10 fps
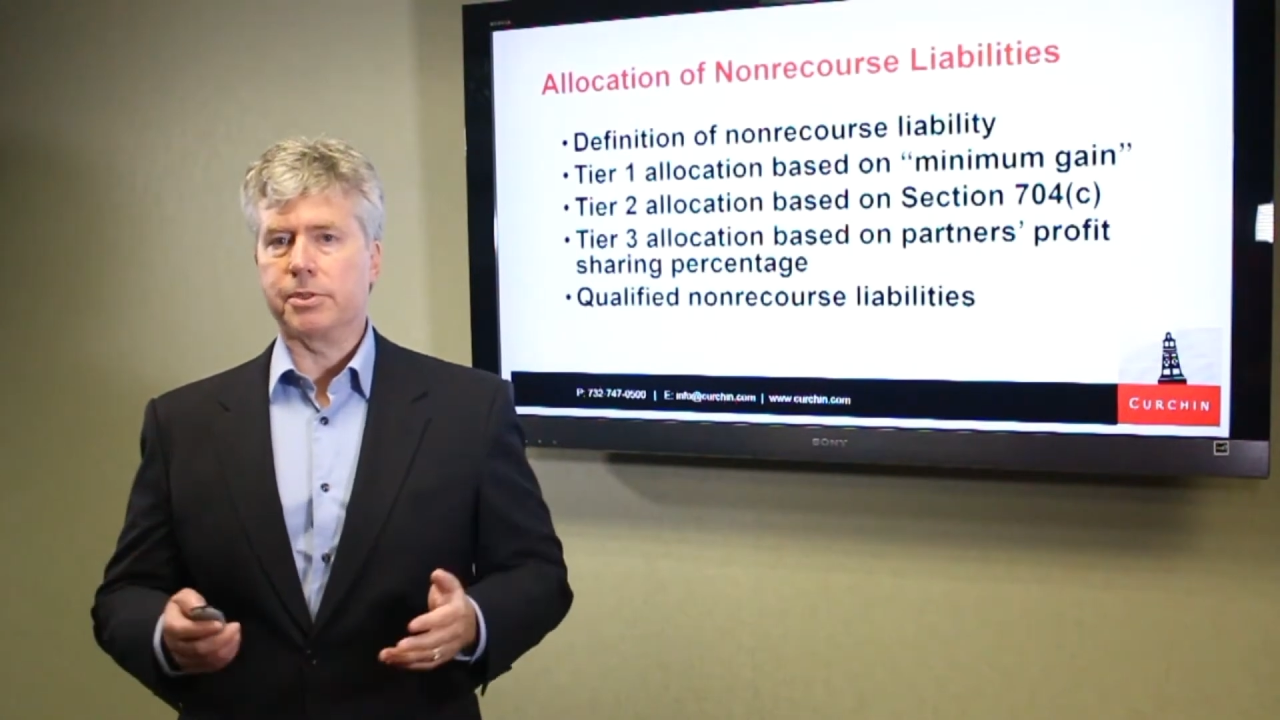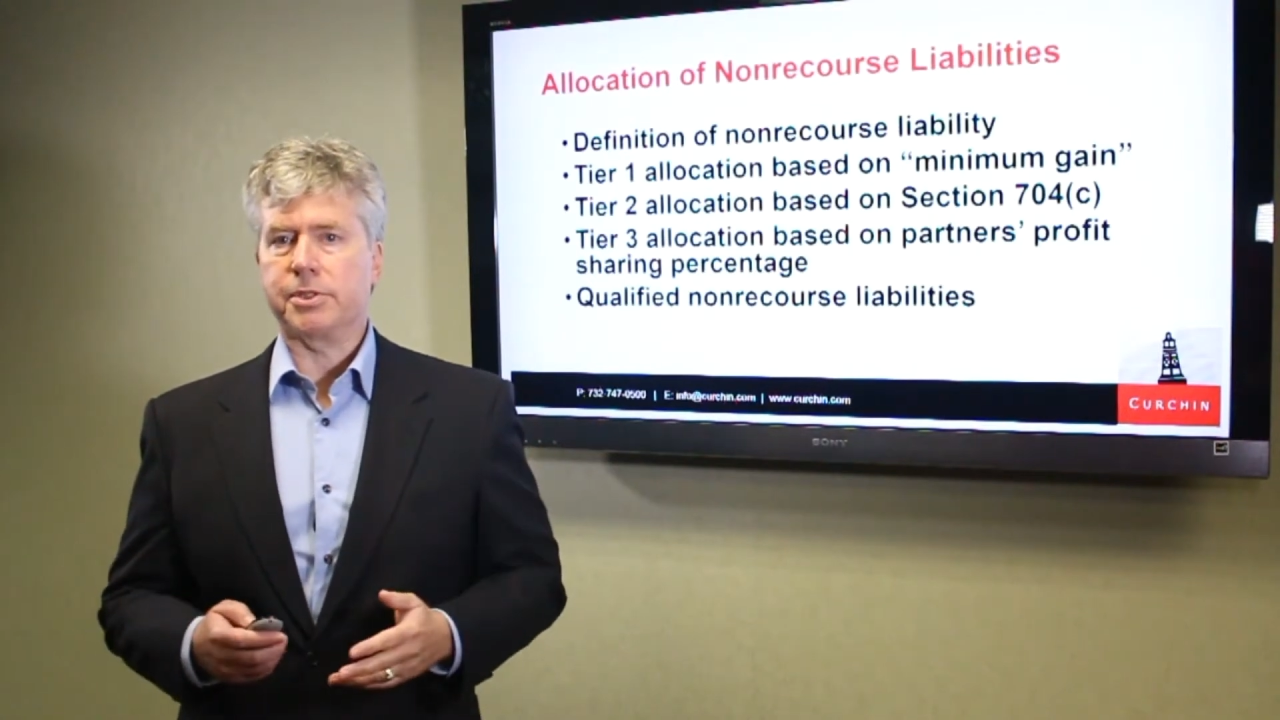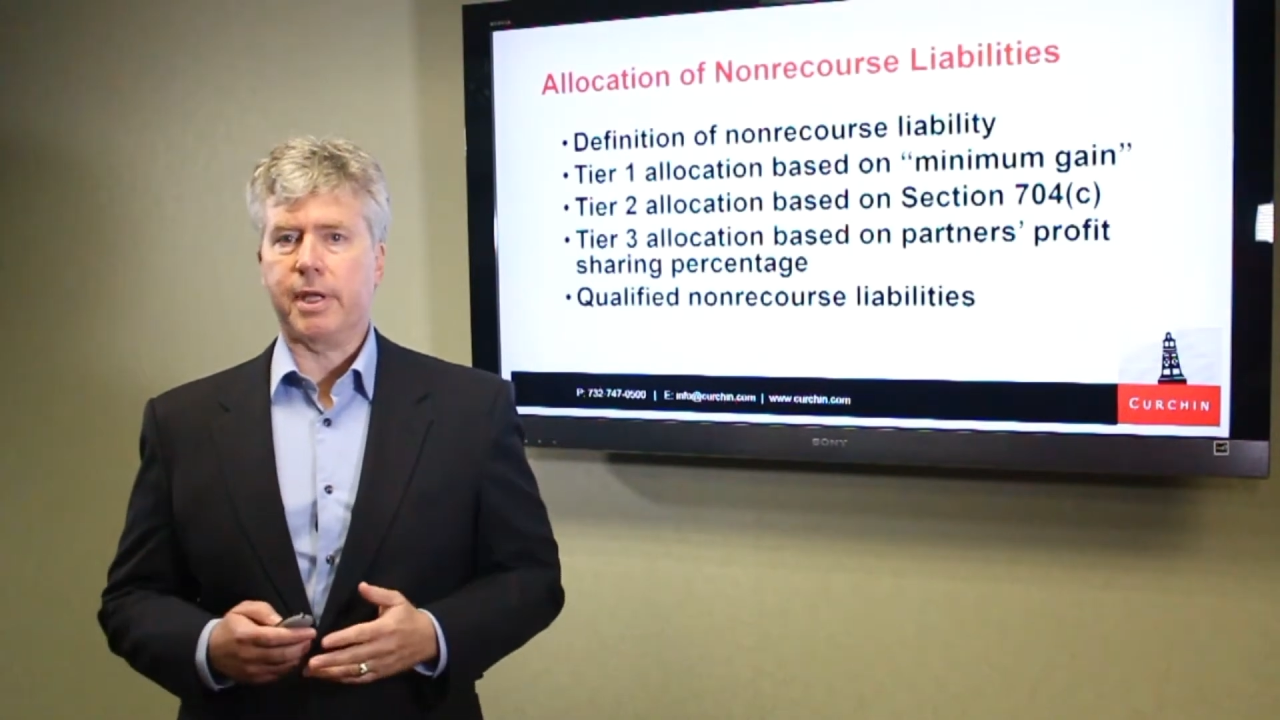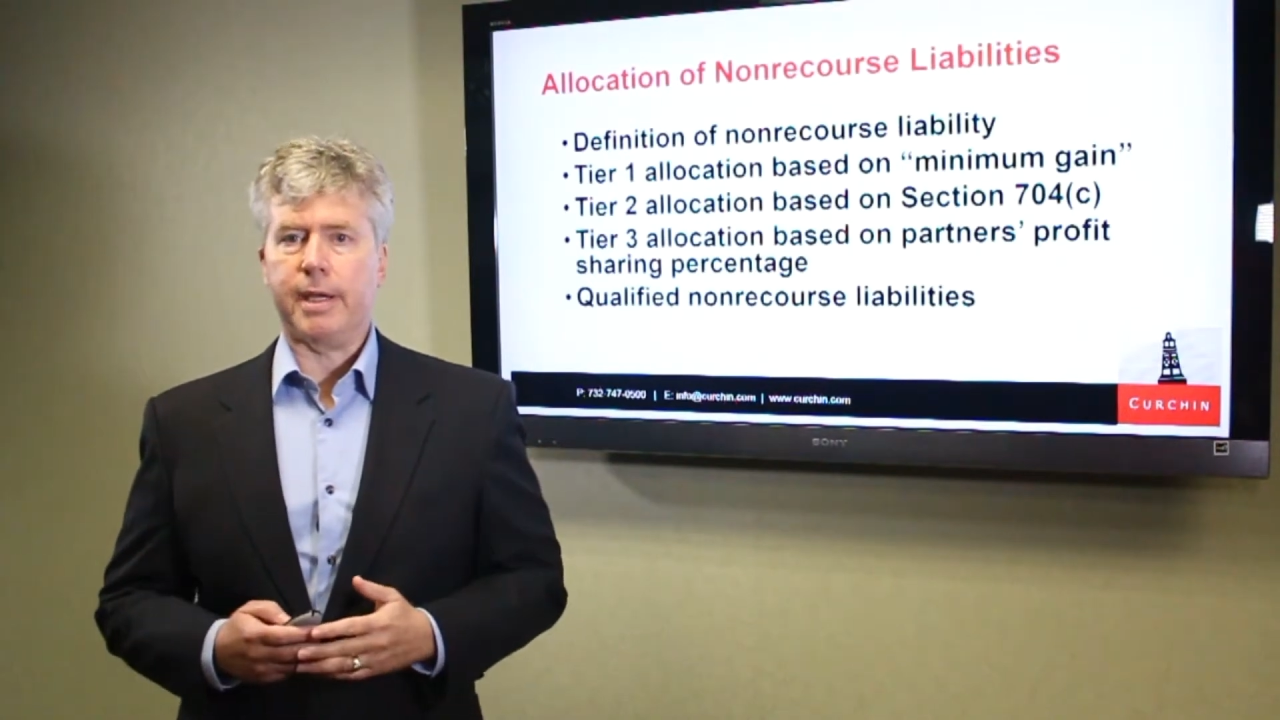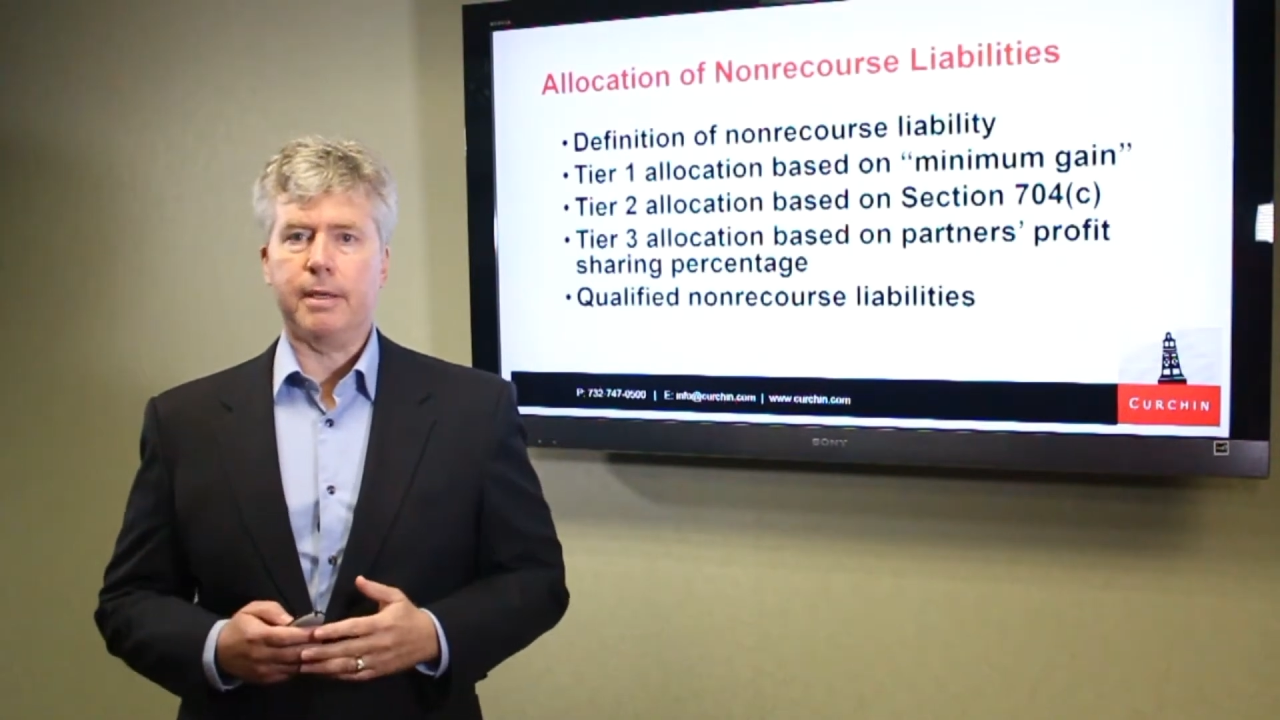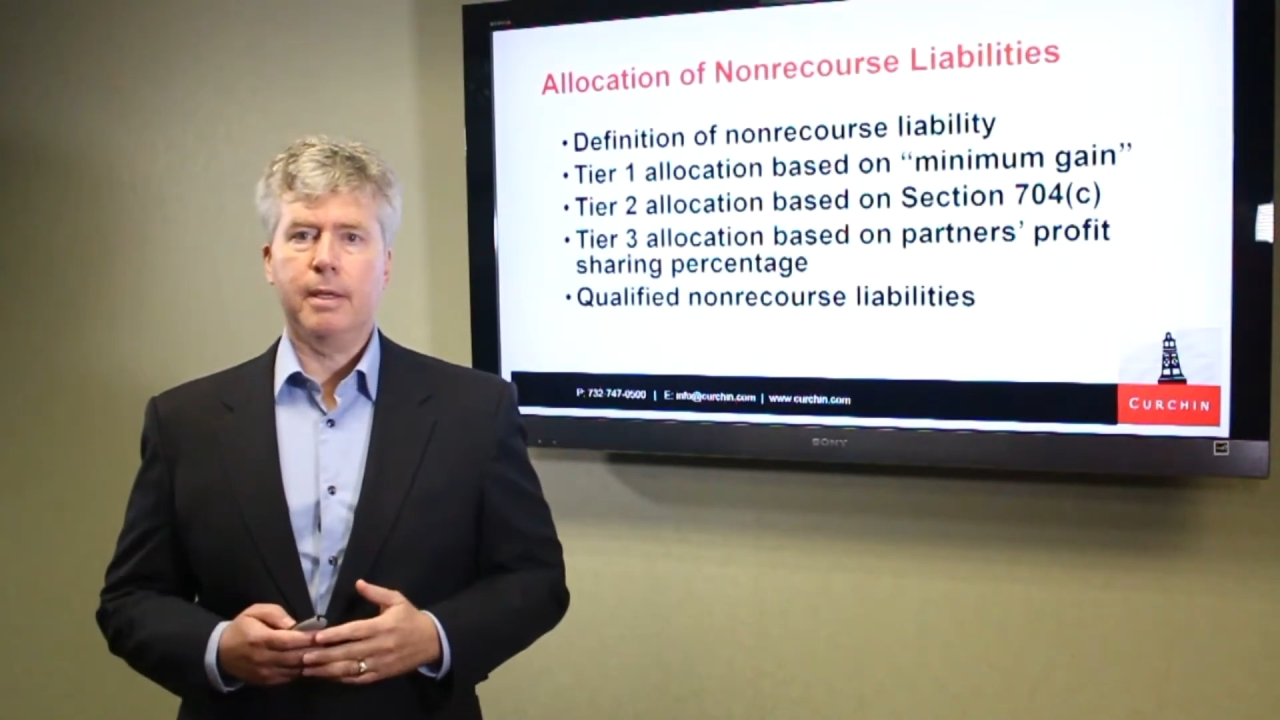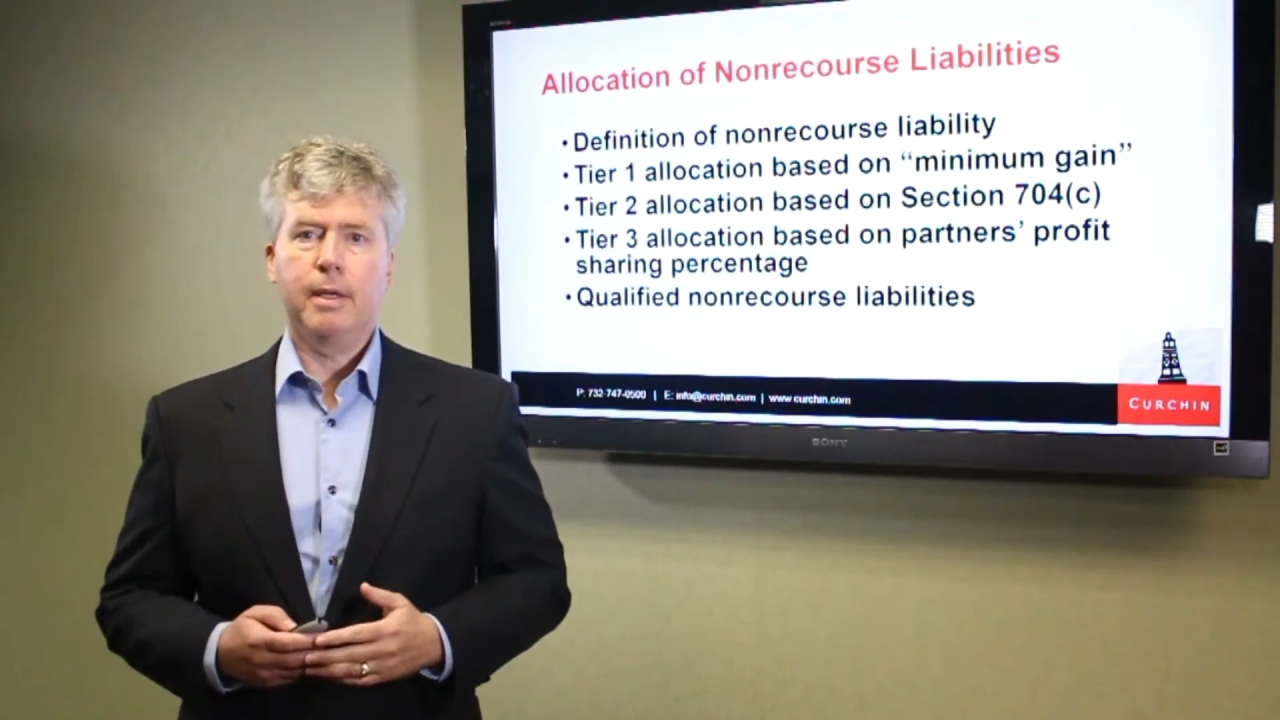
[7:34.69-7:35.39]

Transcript: estate.